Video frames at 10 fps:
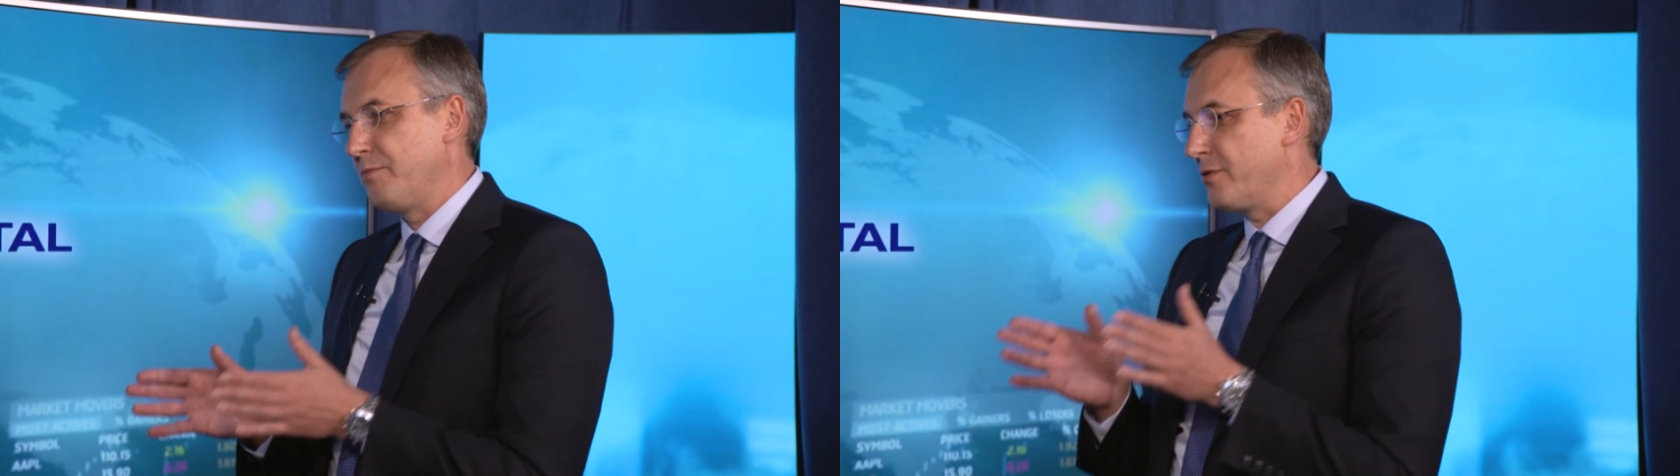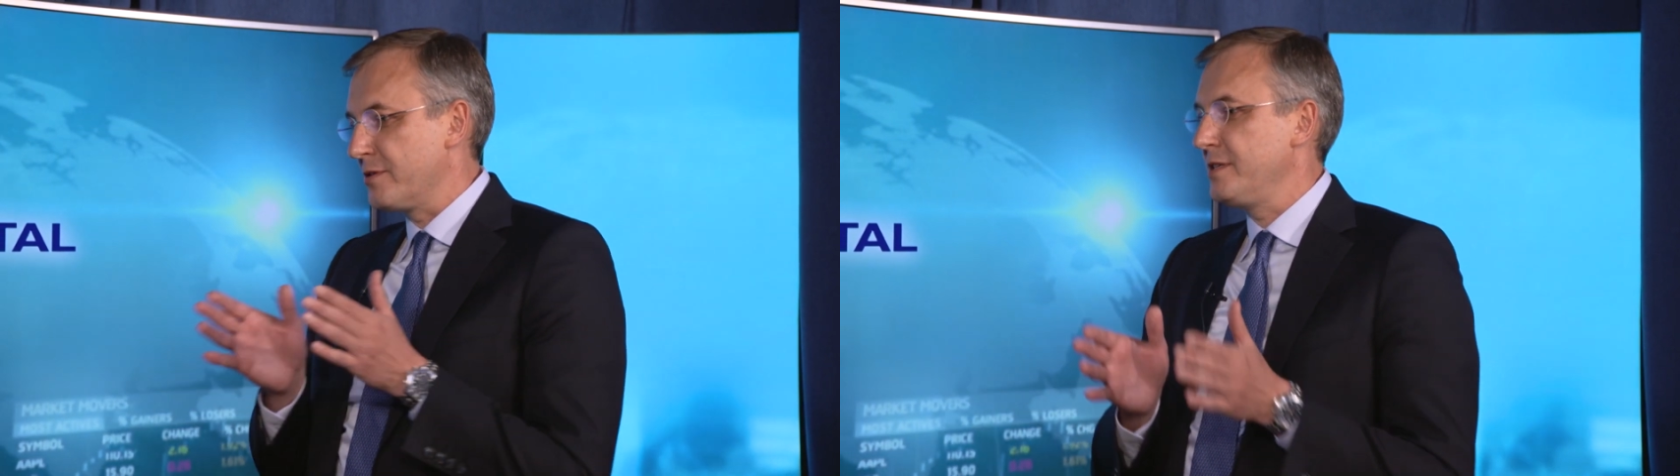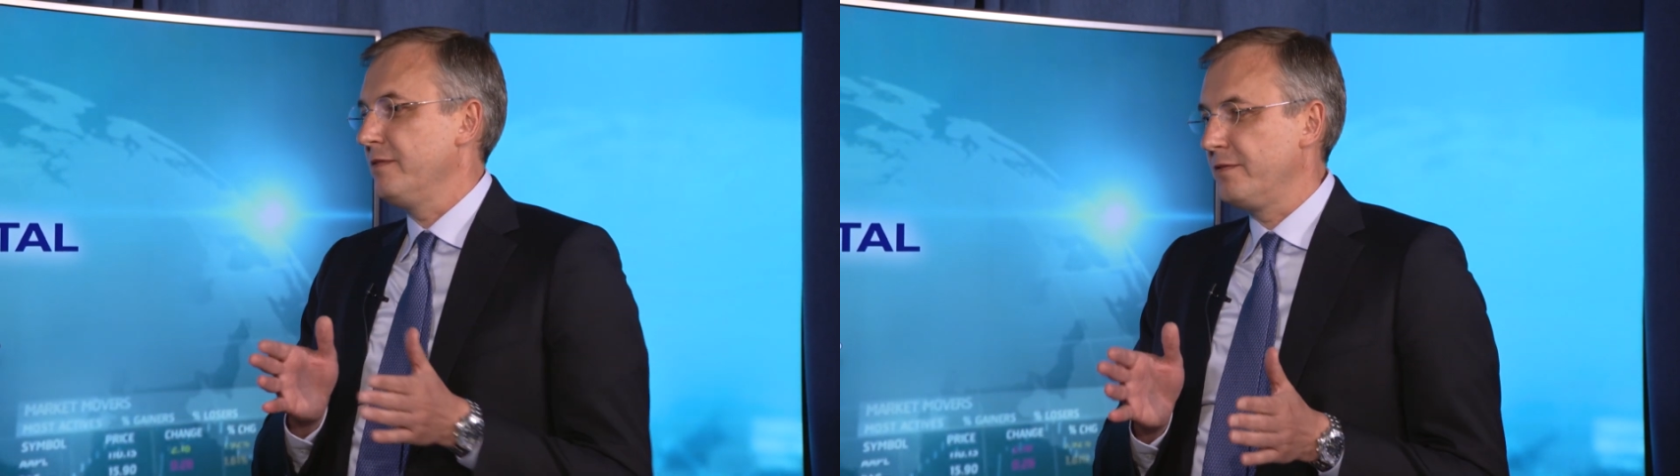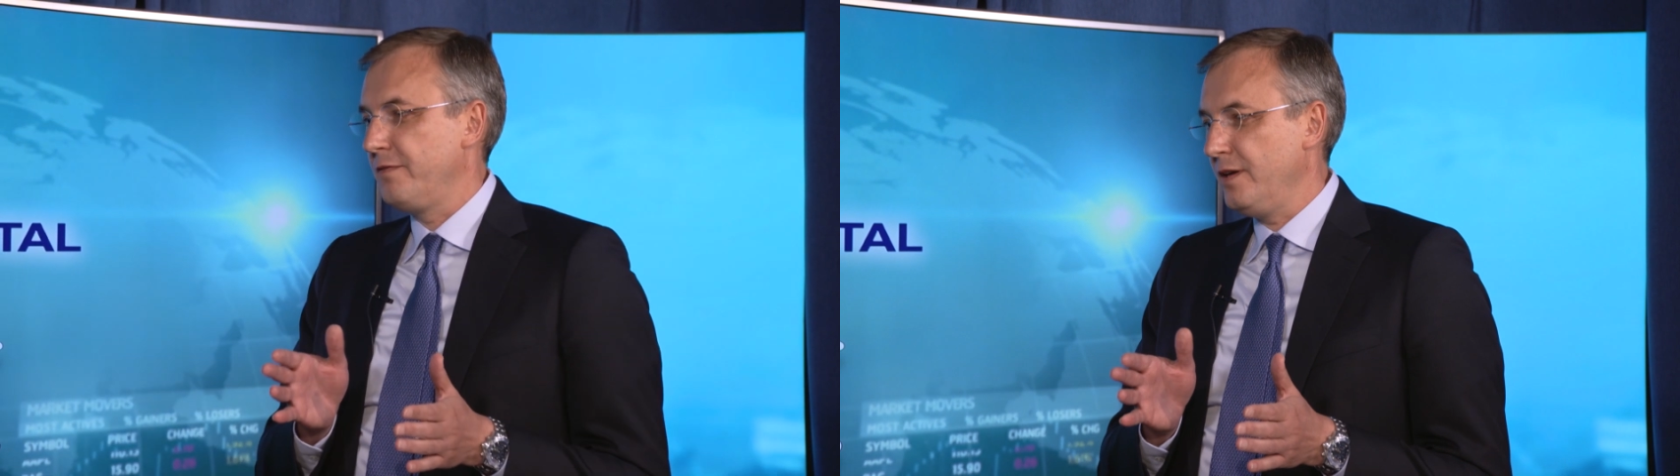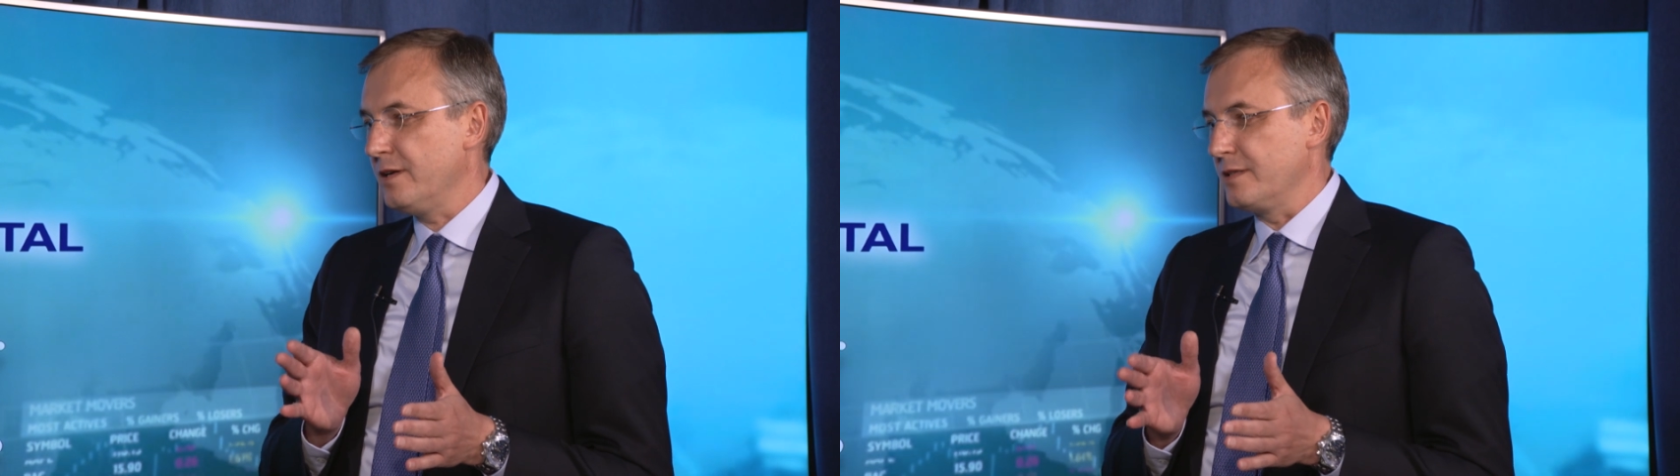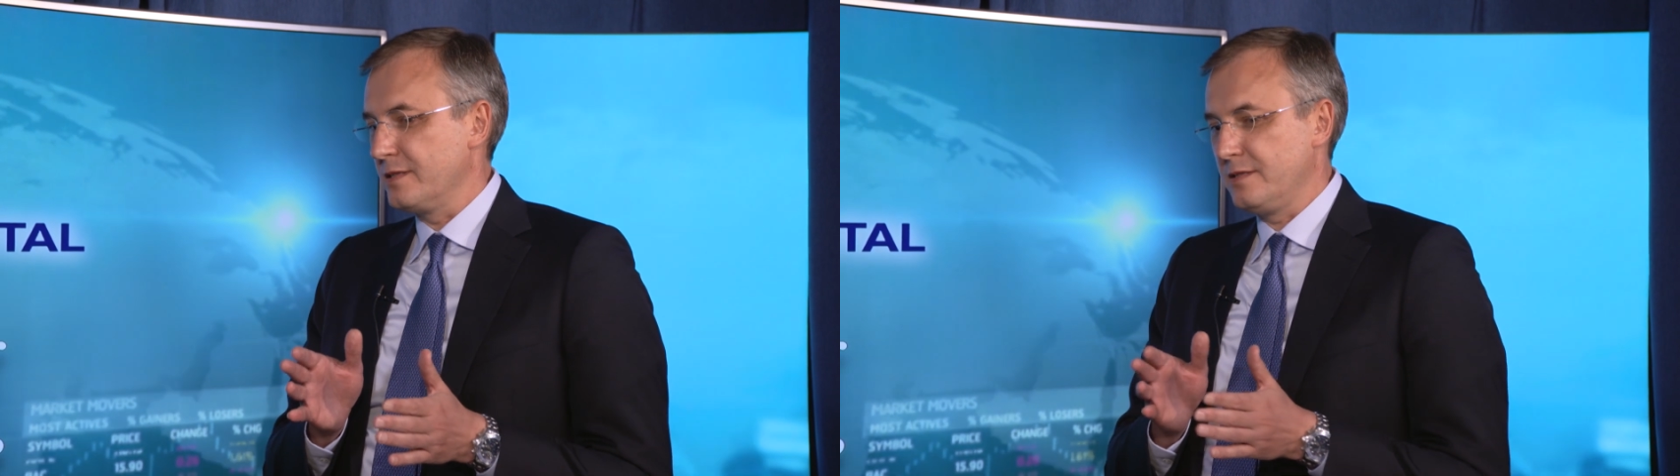the perceived fears.